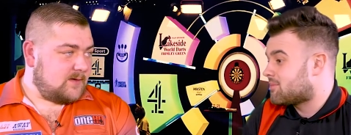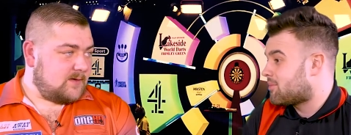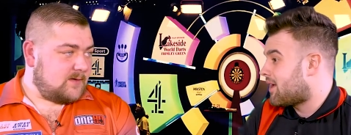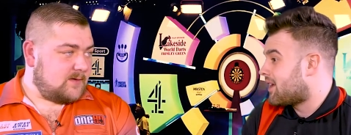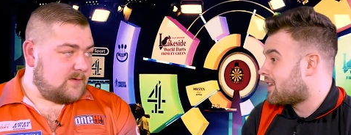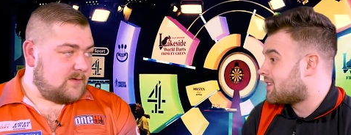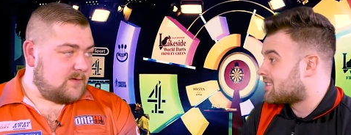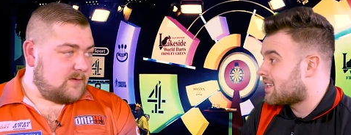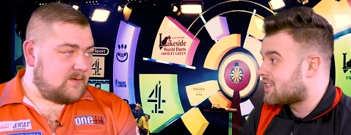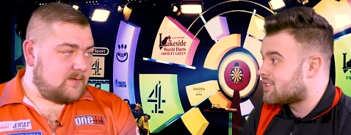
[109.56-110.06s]
Speaker 1: to
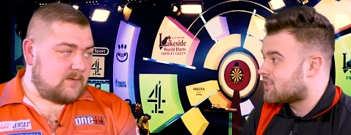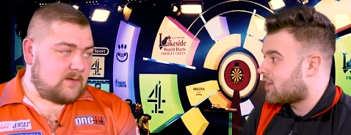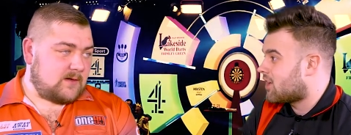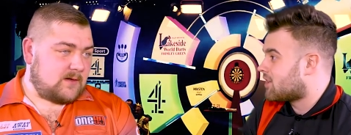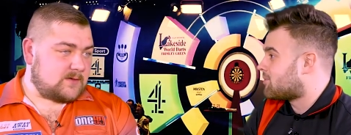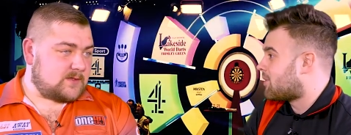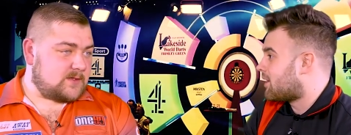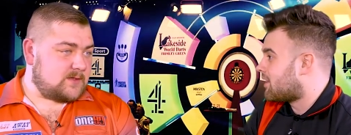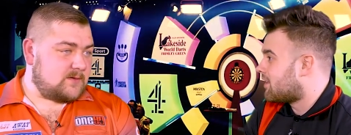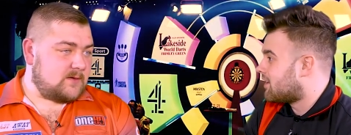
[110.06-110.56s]
play 10
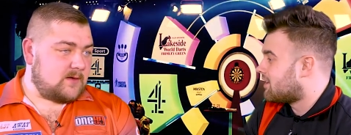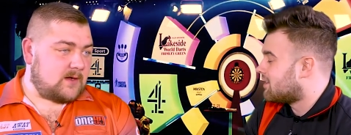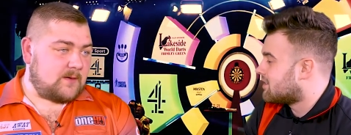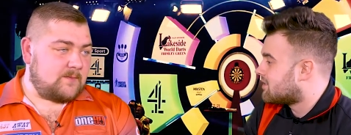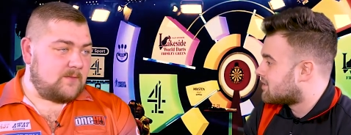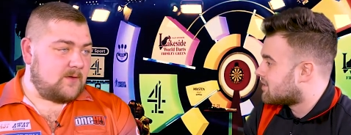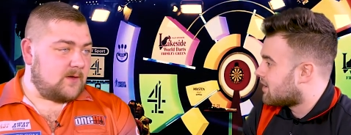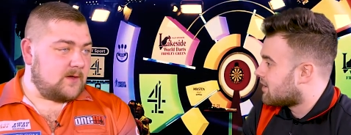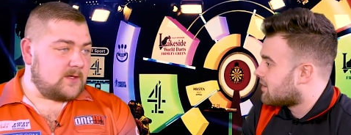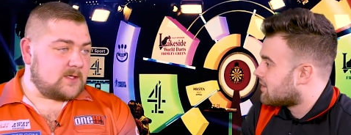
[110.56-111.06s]
times better than
Speaker 2: he did.
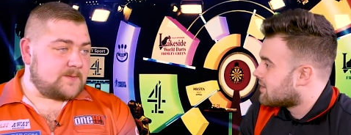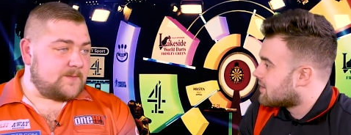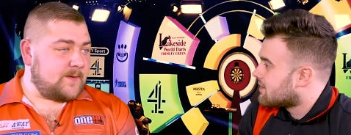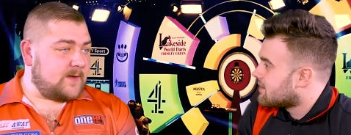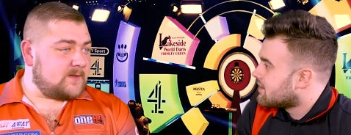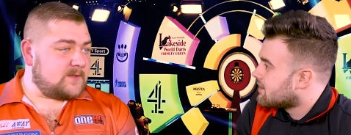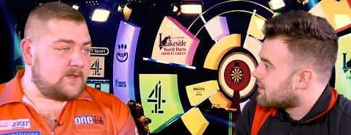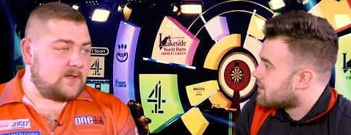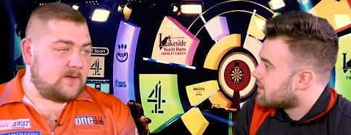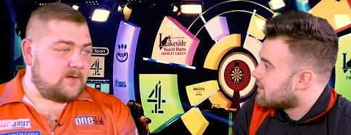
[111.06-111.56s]
I'm not
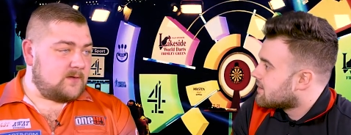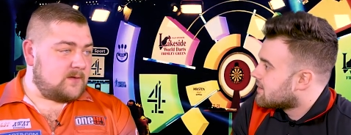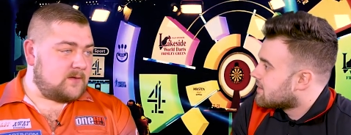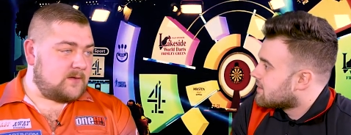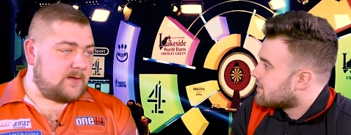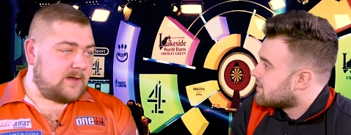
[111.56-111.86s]
expecting